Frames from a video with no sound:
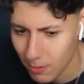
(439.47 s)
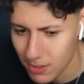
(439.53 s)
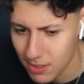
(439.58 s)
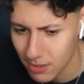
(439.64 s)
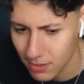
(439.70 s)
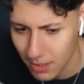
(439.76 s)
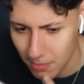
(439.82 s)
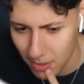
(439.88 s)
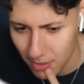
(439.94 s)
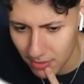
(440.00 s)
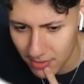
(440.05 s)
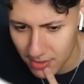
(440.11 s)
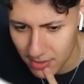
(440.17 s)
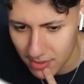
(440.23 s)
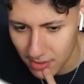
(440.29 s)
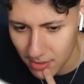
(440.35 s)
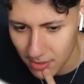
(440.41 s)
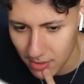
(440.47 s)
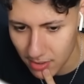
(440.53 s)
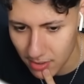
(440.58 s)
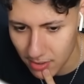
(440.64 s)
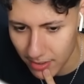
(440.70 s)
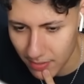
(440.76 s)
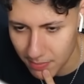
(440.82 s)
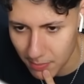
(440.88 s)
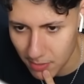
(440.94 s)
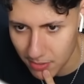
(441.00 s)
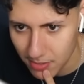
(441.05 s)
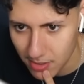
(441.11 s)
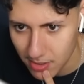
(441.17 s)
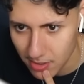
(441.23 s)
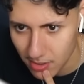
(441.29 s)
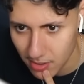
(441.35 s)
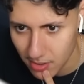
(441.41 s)
one two three movies or F
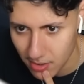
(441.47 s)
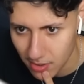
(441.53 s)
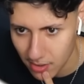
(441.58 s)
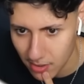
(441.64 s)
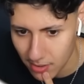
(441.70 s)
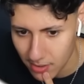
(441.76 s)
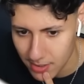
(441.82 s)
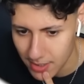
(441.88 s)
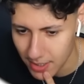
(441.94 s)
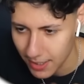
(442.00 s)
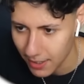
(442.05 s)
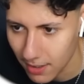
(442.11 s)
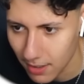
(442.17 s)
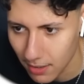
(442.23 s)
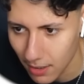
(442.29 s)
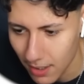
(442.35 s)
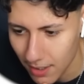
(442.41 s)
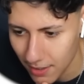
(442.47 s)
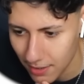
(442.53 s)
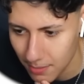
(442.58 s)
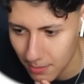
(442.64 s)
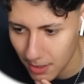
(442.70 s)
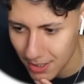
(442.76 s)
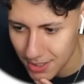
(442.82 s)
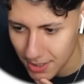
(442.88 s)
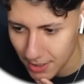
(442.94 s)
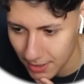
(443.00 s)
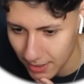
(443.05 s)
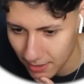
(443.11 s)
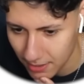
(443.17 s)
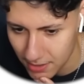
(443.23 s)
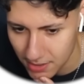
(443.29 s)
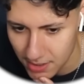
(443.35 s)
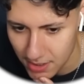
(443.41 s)
movies or because like a lot of them got shut
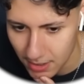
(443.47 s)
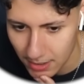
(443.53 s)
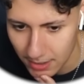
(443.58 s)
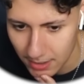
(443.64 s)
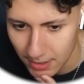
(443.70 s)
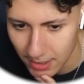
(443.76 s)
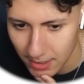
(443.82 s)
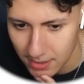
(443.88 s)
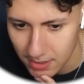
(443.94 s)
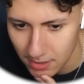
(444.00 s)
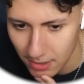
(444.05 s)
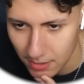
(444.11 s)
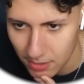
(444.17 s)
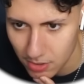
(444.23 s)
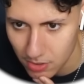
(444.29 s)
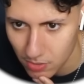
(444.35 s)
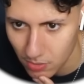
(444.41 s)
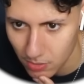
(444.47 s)
down and shit like that. So I was just